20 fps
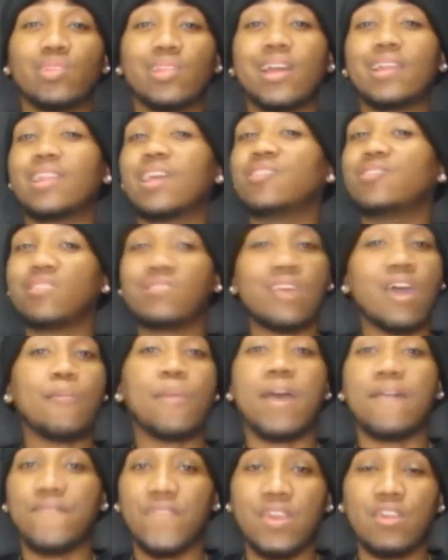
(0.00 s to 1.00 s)
Like, that's just how
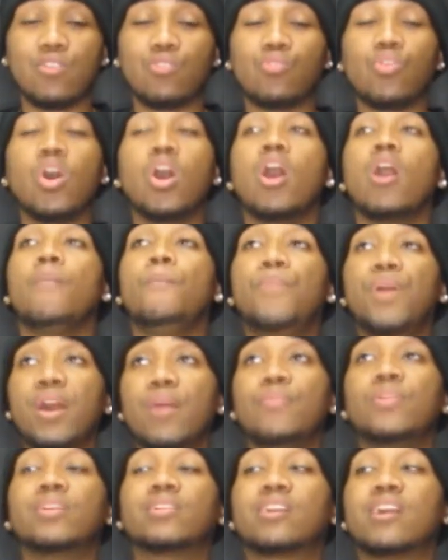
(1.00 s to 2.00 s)
I feel.
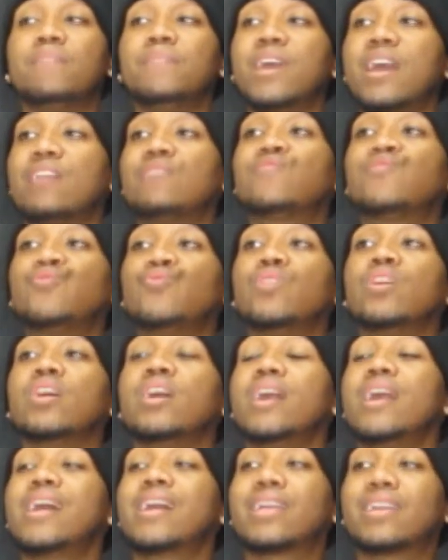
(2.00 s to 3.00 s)
But when it come down to
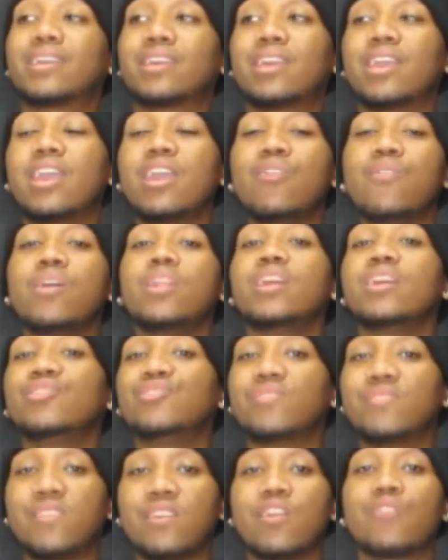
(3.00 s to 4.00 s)
it, Karen and
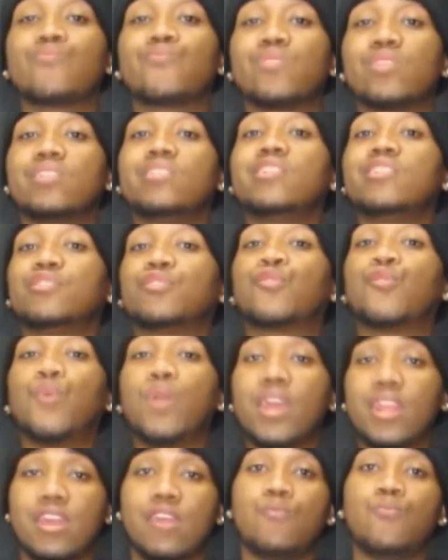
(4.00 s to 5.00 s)
Giselle really need to
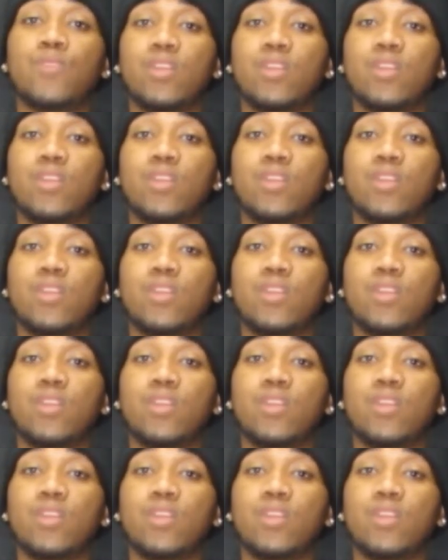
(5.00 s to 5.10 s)
quit it